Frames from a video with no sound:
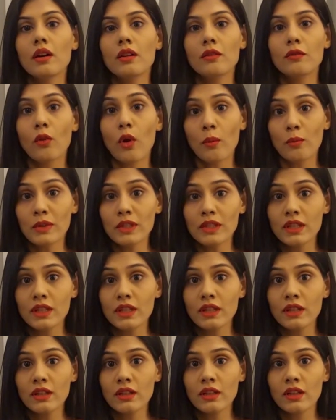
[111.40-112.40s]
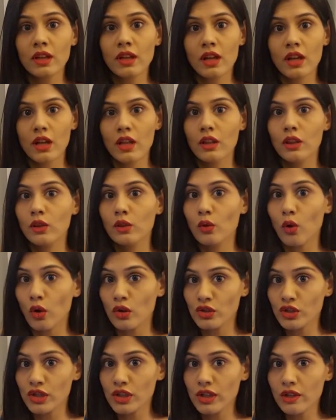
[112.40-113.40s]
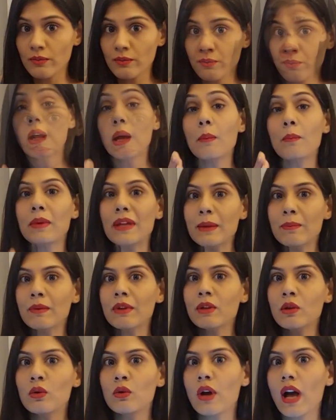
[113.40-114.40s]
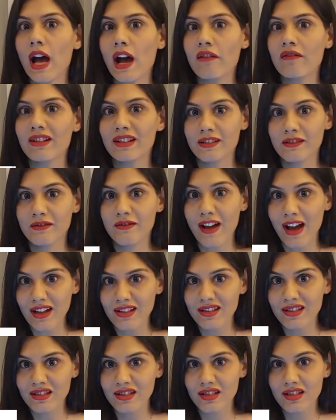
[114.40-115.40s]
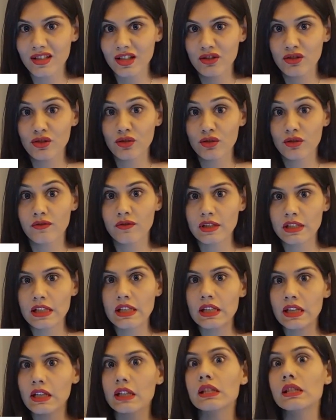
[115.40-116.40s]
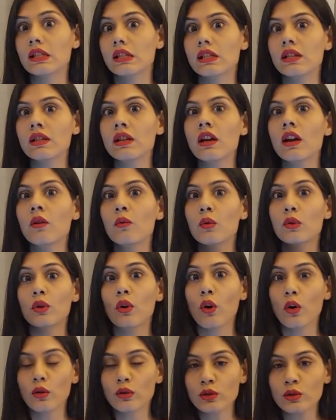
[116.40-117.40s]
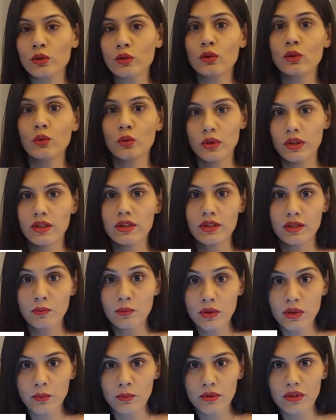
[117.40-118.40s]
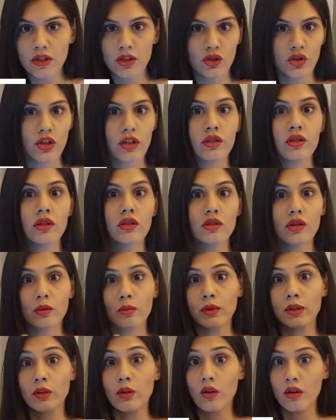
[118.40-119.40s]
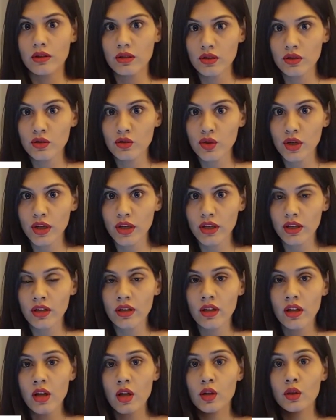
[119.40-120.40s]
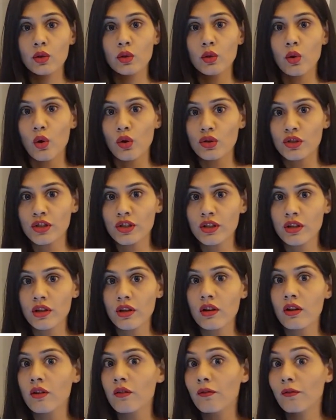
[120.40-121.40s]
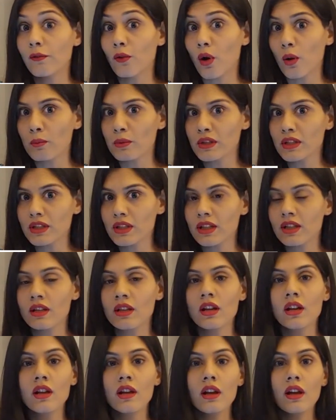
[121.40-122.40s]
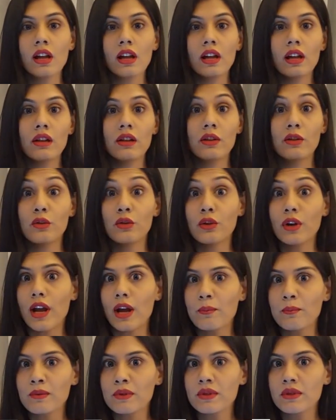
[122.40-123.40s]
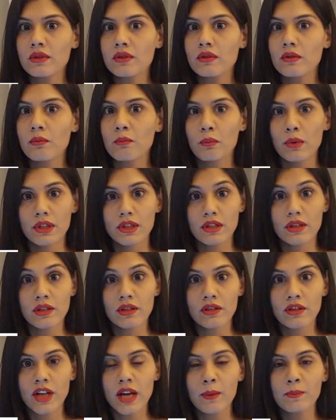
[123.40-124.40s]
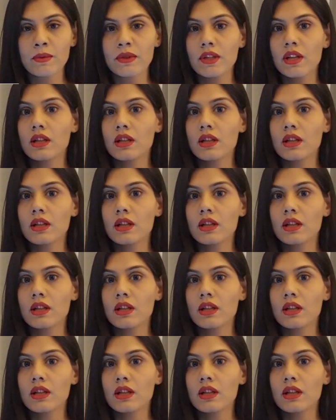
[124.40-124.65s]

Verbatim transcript: vomiting, nausea, People who have advanced stages of CKD would also notice symptoms such as trouble concentrating, nausea, vomiting, cramps, muscle cramps,